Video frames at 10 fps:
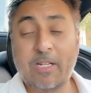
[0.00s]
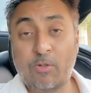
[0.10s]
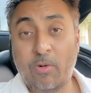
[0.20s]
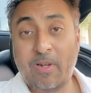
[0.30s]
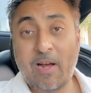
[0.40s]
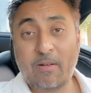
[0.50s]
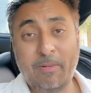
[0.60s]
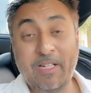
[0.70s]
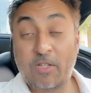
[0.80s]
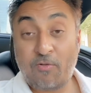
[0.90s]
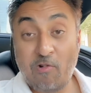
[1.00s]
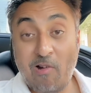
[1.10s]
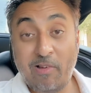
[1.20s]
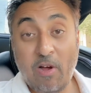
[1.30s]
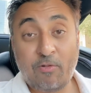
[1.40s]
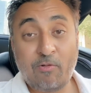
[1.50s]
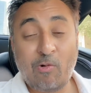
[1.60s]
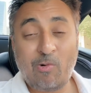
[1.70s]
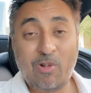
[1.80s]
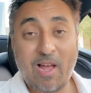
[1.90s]
sorted out. I mean, it's a Ferrari after
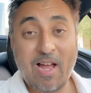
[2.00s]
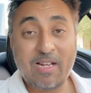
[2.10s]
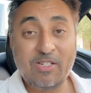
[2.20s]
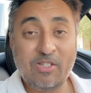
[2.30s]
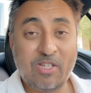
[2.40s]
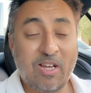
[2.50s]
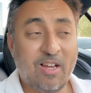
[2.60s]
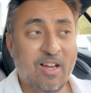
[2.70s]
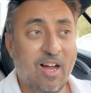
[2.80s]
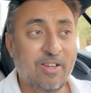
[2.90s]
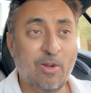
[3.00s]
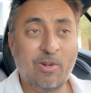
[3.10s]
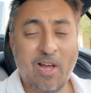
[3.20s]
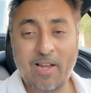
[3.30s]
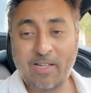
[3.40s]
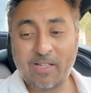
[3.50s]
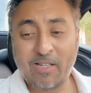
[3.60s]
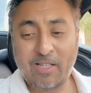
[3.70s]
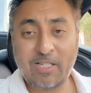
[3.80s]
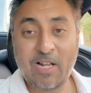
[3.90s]
all, and I don't like
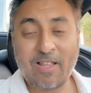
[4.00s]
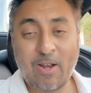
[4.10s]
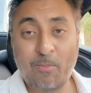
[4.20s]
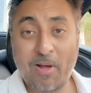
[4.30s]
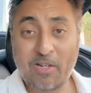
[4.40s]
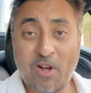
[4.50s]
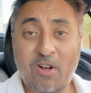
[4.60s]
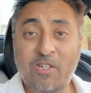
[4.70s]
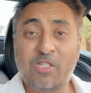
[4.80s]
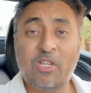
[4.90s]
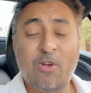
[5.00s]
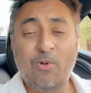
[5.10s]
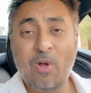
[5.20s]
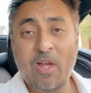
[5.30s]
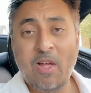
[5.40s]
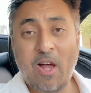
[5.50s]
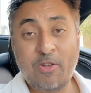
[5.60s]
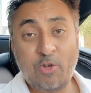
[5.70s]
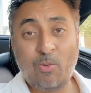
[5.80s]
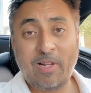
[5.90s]
things like that on my cars, so I
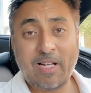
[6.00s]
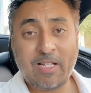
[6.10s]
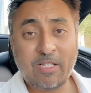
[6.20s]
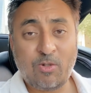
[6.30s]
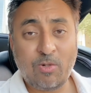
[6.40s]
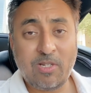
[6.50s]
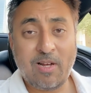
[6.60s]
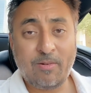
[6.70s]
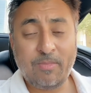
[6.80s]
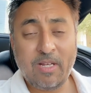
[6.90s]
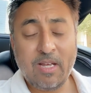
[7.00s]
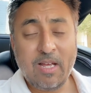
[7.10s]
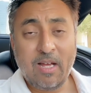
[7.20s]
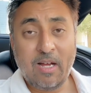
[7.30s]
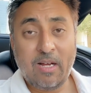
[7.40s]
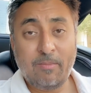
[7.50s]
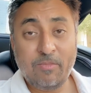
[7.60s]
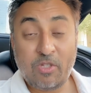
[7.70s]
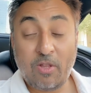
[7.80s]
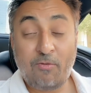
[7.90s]
do want to get that sorted out.
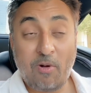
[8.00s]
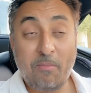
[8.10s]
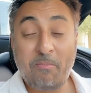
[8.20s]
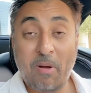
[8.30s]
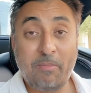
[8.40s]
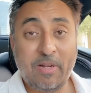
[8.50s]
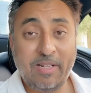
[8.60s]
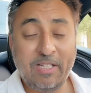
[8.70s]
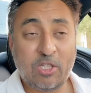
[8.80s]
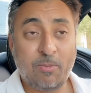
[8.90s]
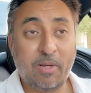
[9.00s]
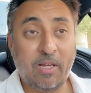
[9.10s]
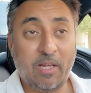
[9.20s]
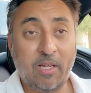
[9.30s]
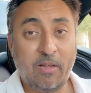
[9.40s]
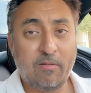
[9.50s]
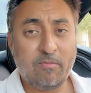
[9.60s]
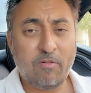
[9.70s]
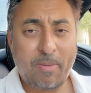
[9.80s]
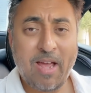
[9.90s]
So the front bumper needs to be
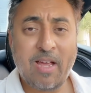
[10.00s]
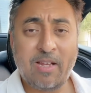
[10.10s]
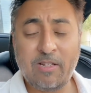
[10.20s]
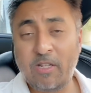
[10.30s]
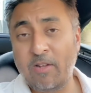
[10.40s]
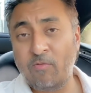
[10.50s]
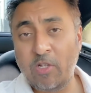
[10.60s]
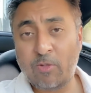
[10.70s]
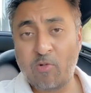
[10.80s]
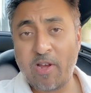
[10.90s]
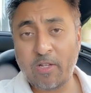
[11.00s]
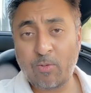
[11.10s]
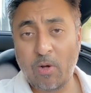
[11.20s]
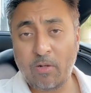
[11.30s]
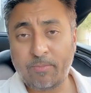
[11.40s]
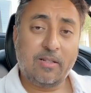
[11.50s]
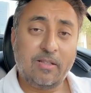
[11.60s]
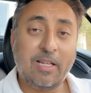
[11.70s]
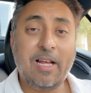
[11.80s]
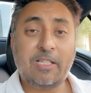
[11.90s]
repaired and then resprayed as well.
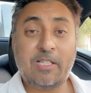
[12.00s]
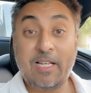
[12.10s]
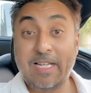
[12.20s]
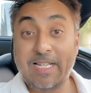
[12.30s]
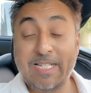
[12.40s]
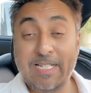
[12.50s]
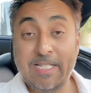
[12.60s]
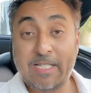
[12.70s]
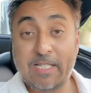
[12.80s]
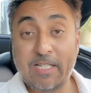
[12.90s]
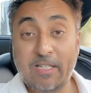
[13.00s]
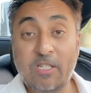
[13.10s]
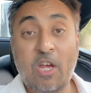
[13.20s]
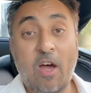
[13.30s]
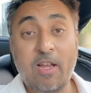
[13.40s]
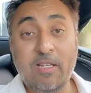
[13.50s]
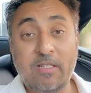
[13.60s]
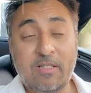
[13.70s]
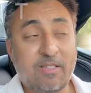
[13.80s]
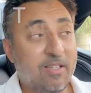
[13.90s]
The next thing is the
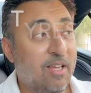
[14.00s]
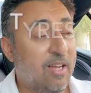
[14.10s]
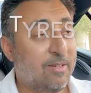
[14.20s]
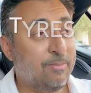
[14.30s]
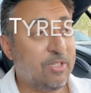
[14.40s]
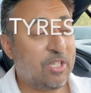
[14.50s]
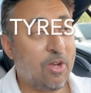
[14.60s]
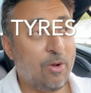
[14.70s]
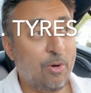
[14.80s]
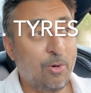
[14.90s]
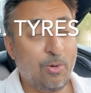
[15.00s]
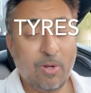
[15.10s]
tyres. So